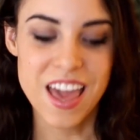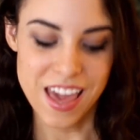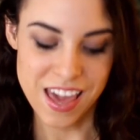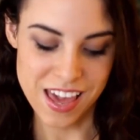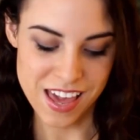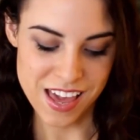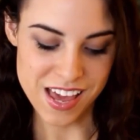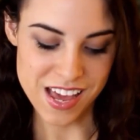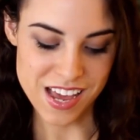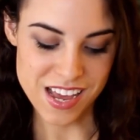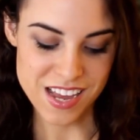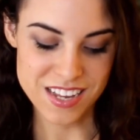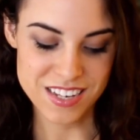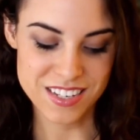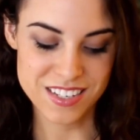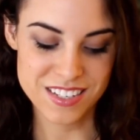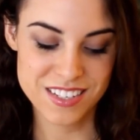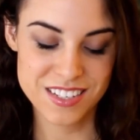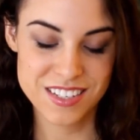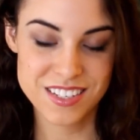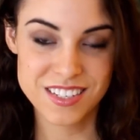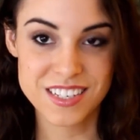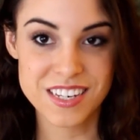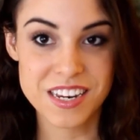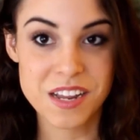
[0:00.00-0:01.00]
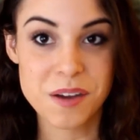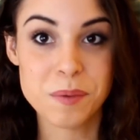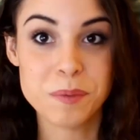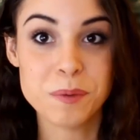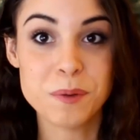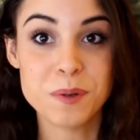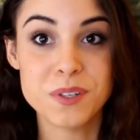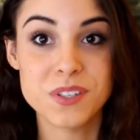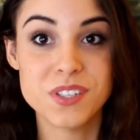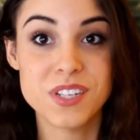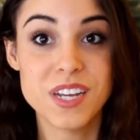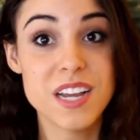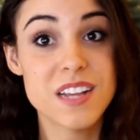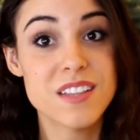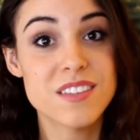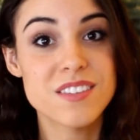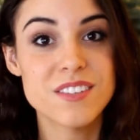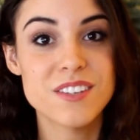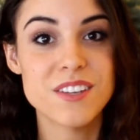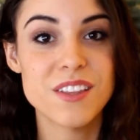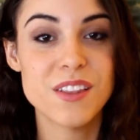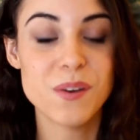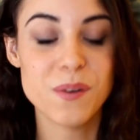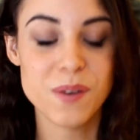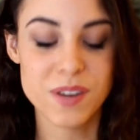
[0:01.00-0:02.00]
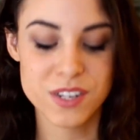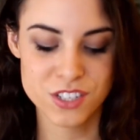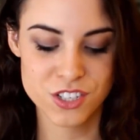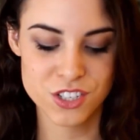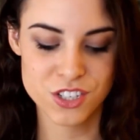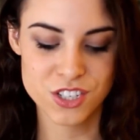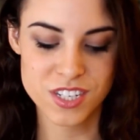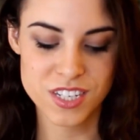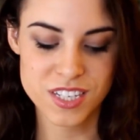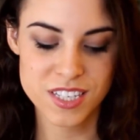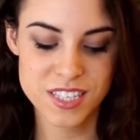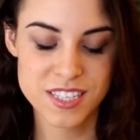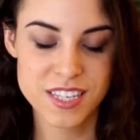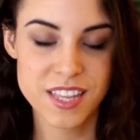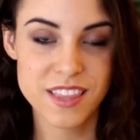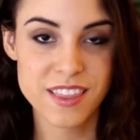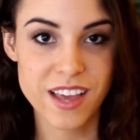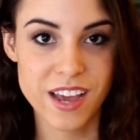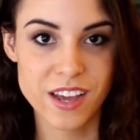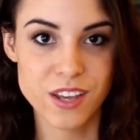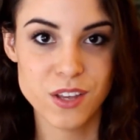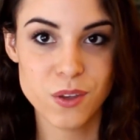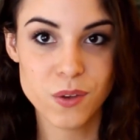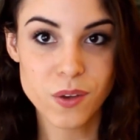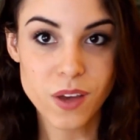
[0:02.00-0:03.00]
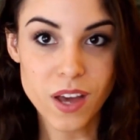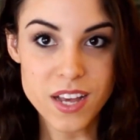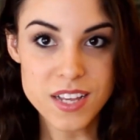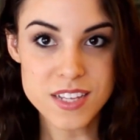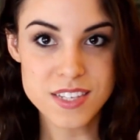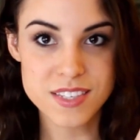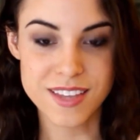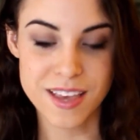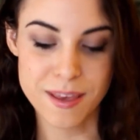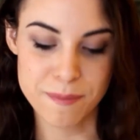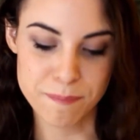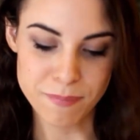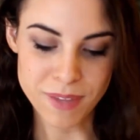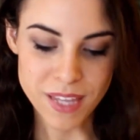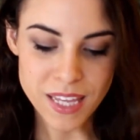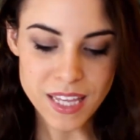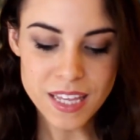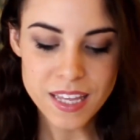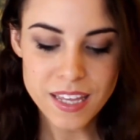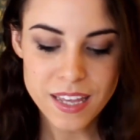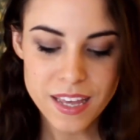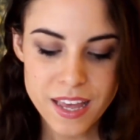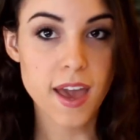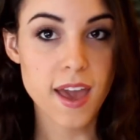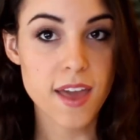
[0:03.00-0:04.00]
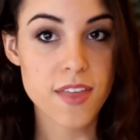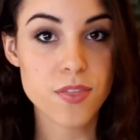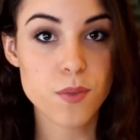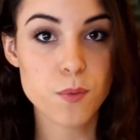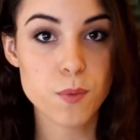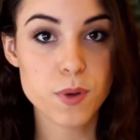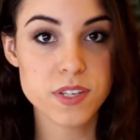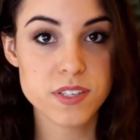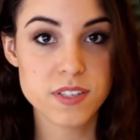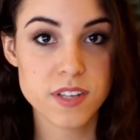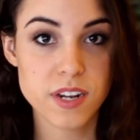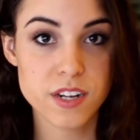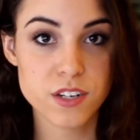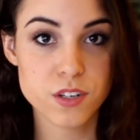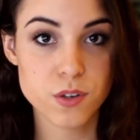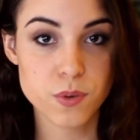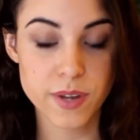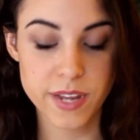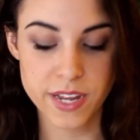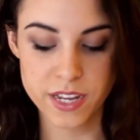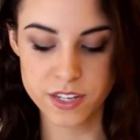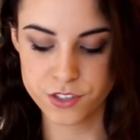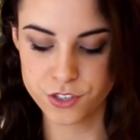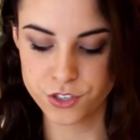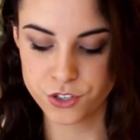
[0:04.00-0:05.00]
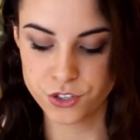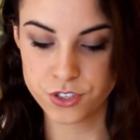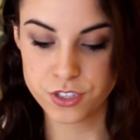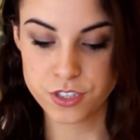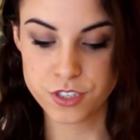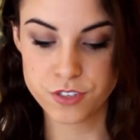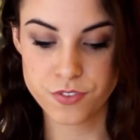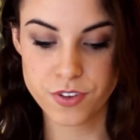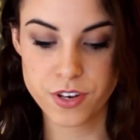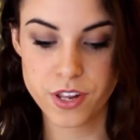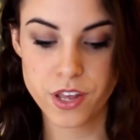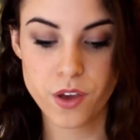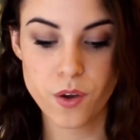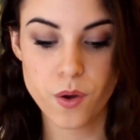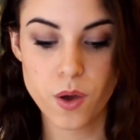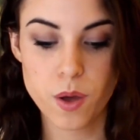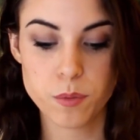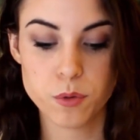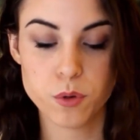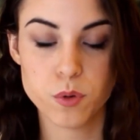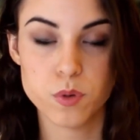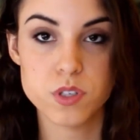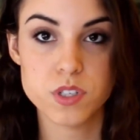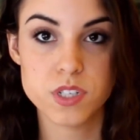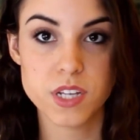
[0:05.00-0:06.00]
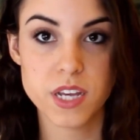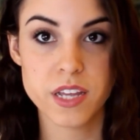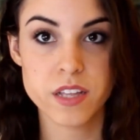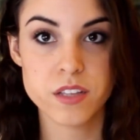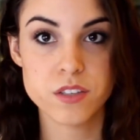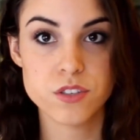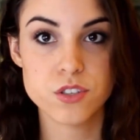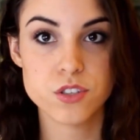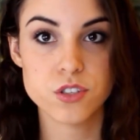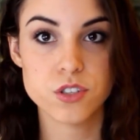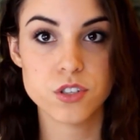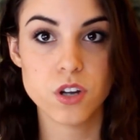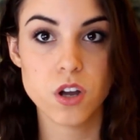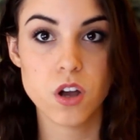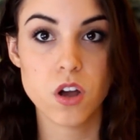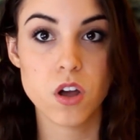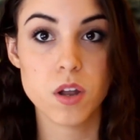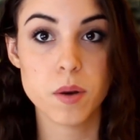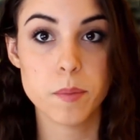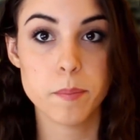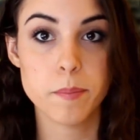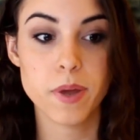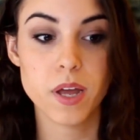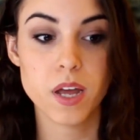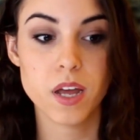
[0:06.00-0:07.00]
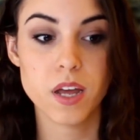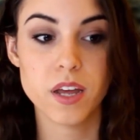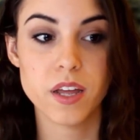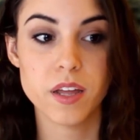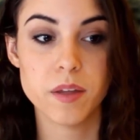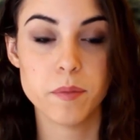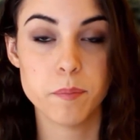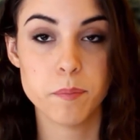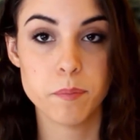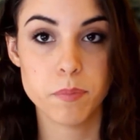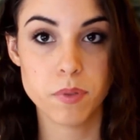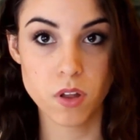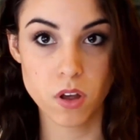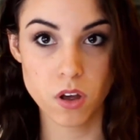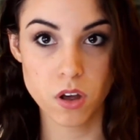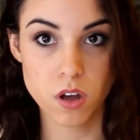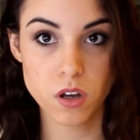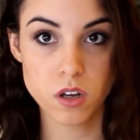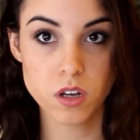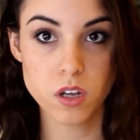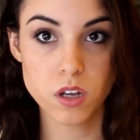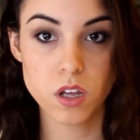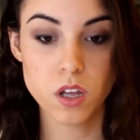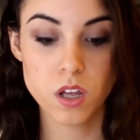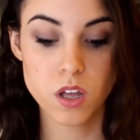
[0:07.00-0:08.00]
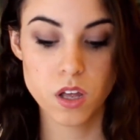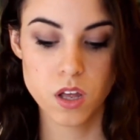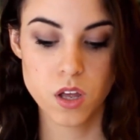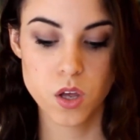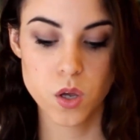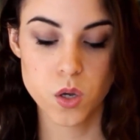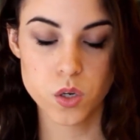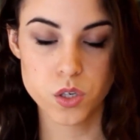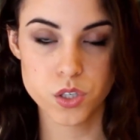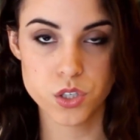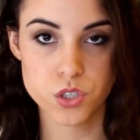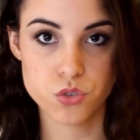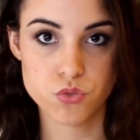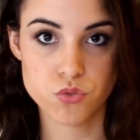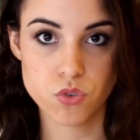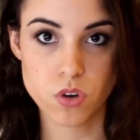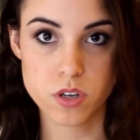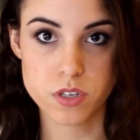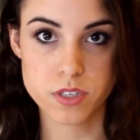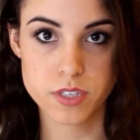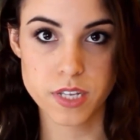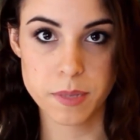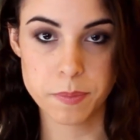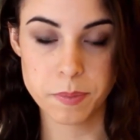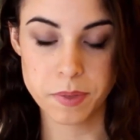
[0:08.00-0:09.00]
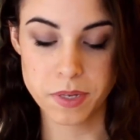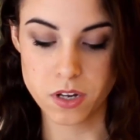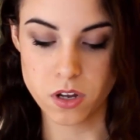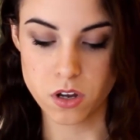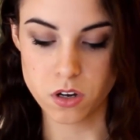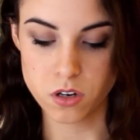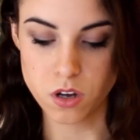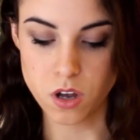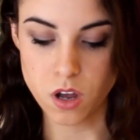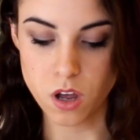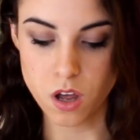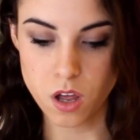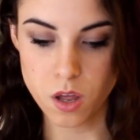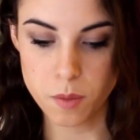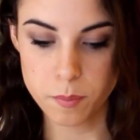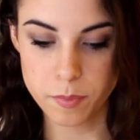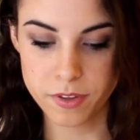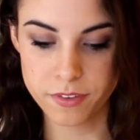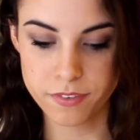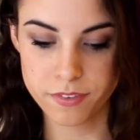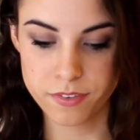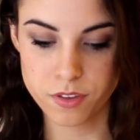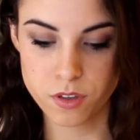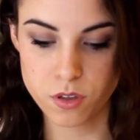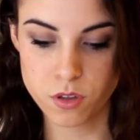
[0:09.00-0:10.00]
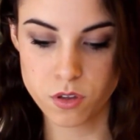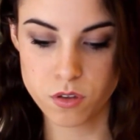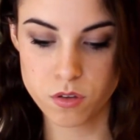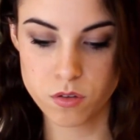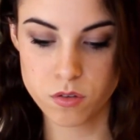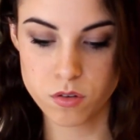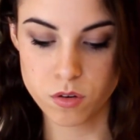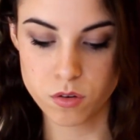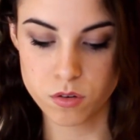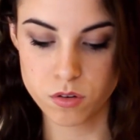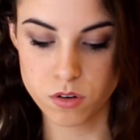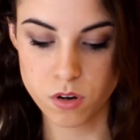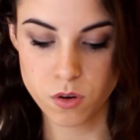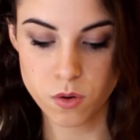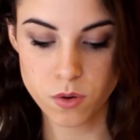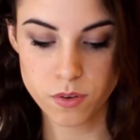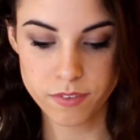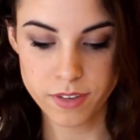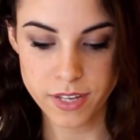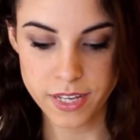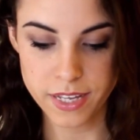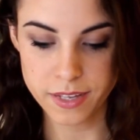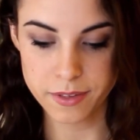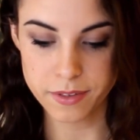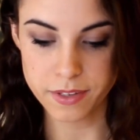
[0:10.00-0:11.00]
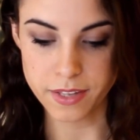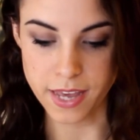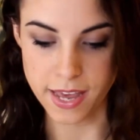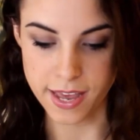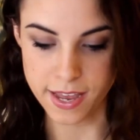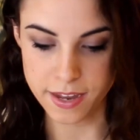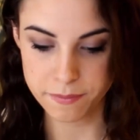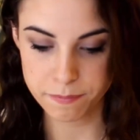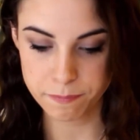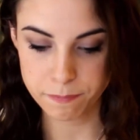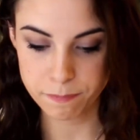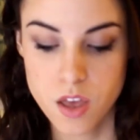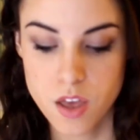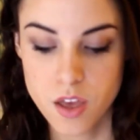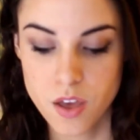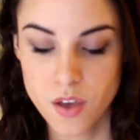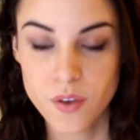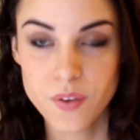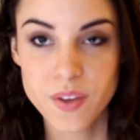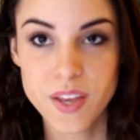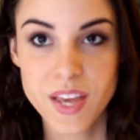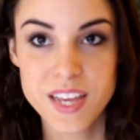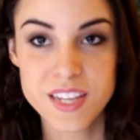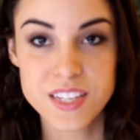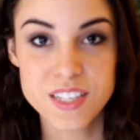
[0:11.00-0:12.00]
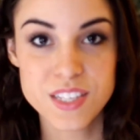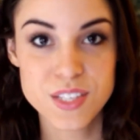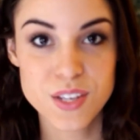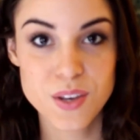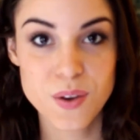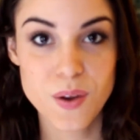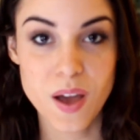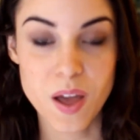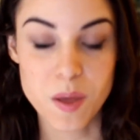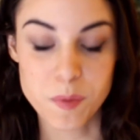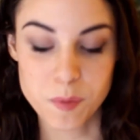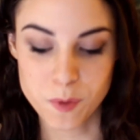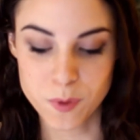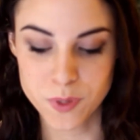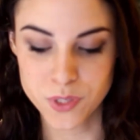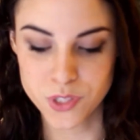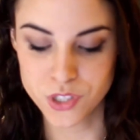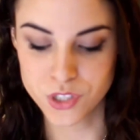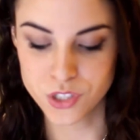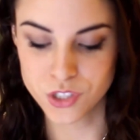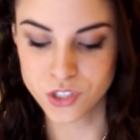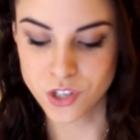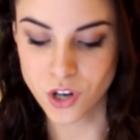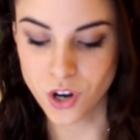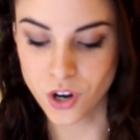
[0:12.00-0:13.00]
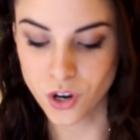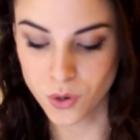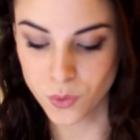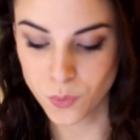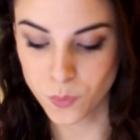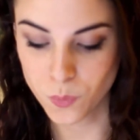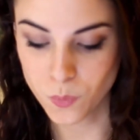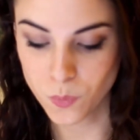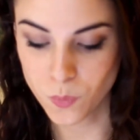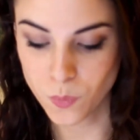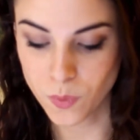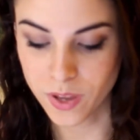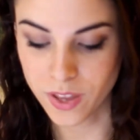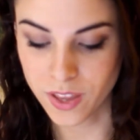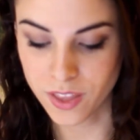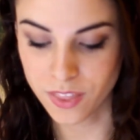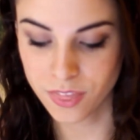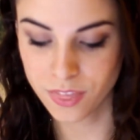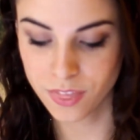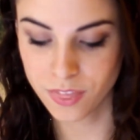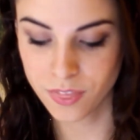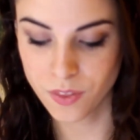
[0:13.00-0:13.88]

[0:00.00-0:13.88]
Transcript: and I'm going to answer the questions that you guys sent me. And the ones that I don't answer in this video, I'm going to answer on my blog, which is rawsammi.com if you don't know of it yet. Okay, so I'm going to start with